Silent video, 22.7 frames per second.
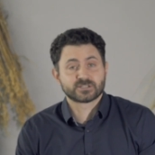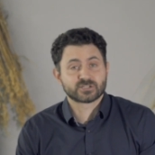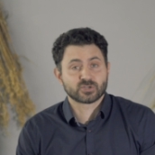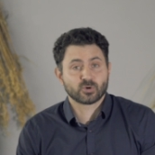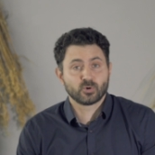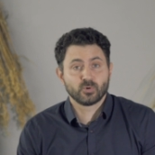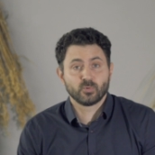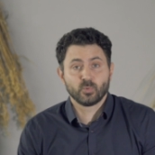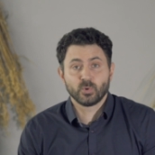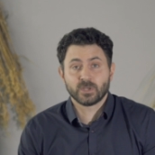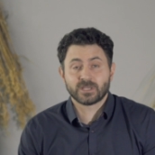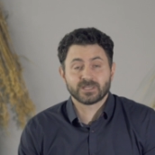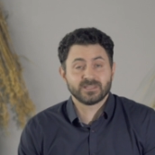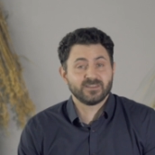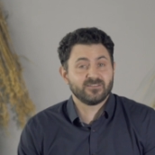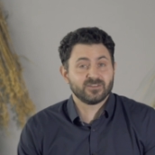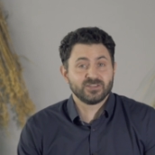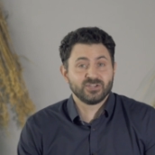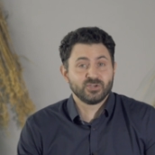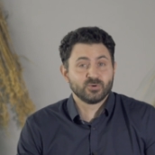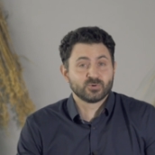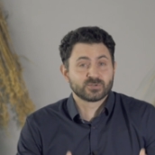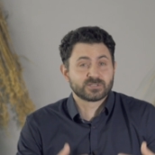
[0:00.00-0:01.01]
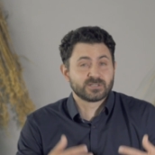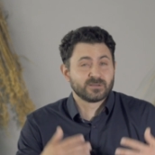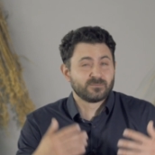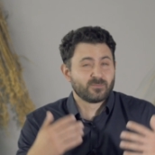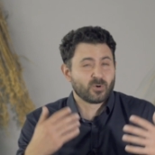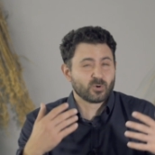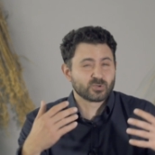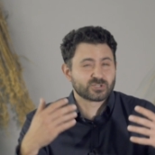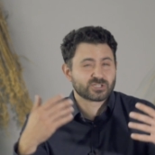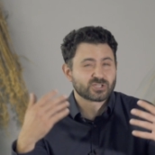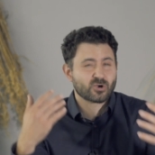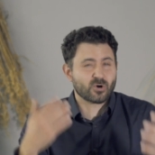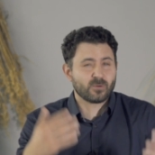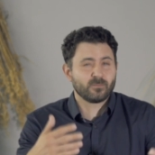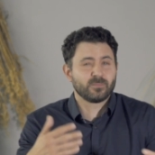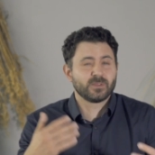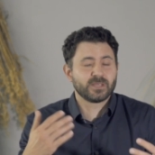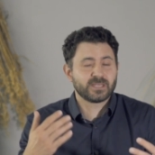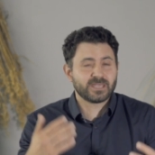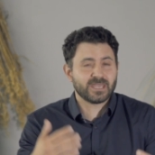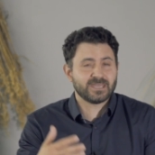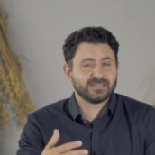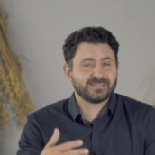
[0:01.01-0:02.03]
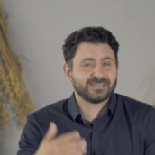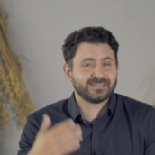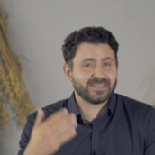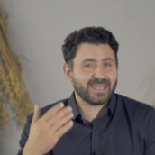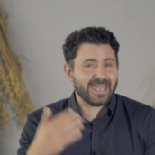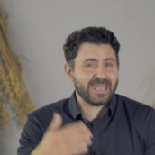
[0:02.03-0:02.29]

so we can even use the most complicated